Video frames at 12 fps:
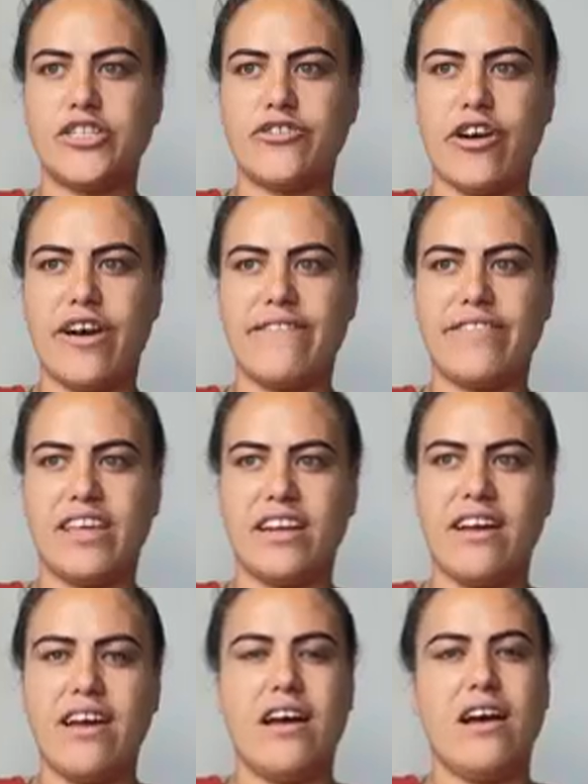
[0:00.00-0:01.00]
drive that
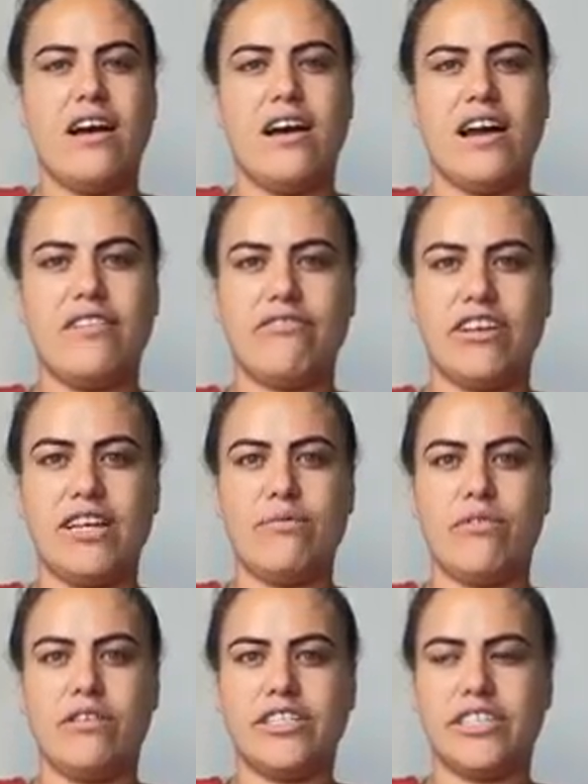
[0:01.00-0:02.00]
I really
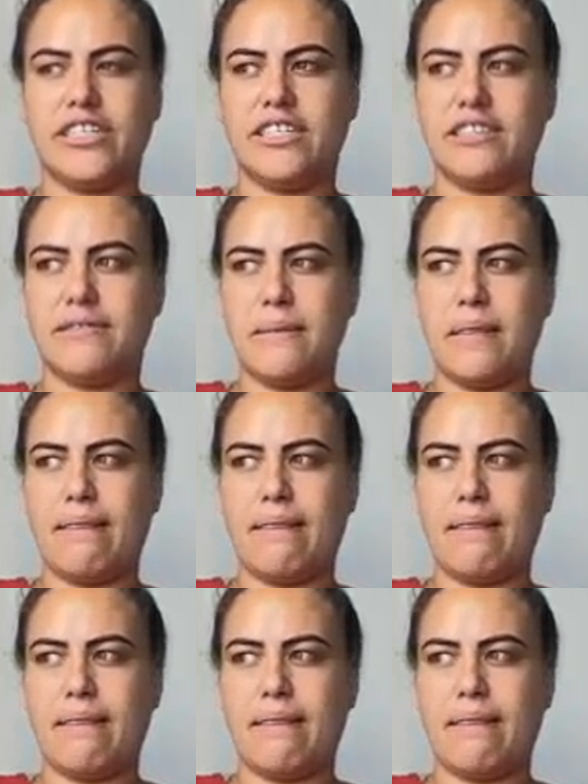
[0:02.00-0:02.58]
wanted,